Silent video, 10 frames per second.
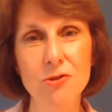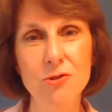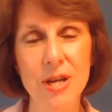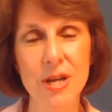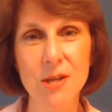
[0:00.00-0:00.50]

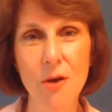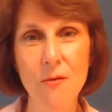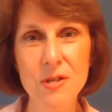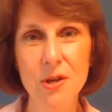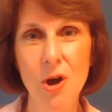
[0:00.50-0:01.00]
Jan's
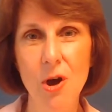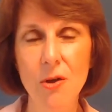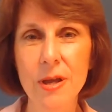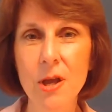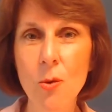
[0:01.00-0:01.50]
office a call
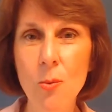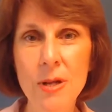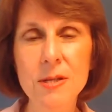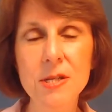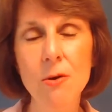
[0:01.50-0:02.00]
and go in
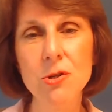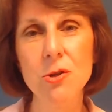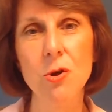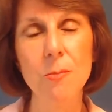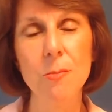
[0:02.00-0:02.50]
and talk to
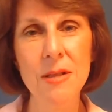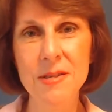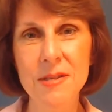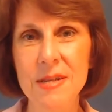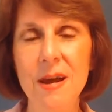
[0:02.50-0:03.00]
her, meet the
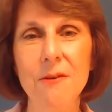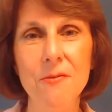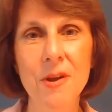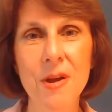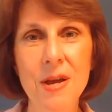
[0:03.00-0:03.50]
staff,
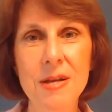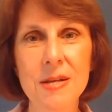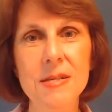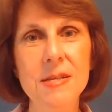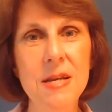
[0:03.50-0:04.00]

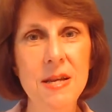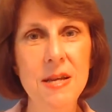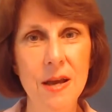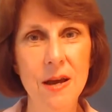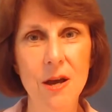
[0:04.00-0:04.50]

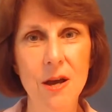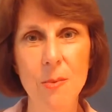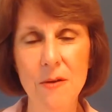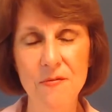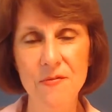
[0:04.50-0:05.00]
see
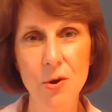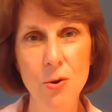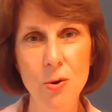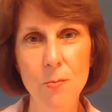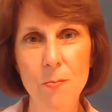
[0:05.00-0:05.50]
if
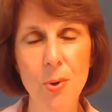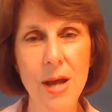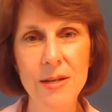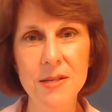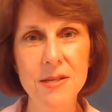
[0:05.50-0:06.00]
her
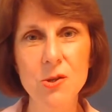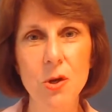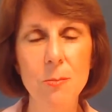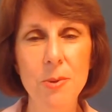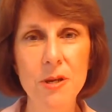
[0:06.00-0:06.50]
practice is
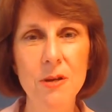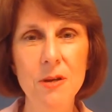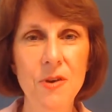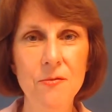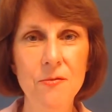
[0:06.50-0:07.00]
going to be a good
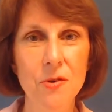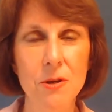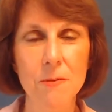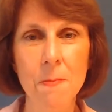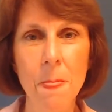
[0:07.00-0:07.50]
fit for you.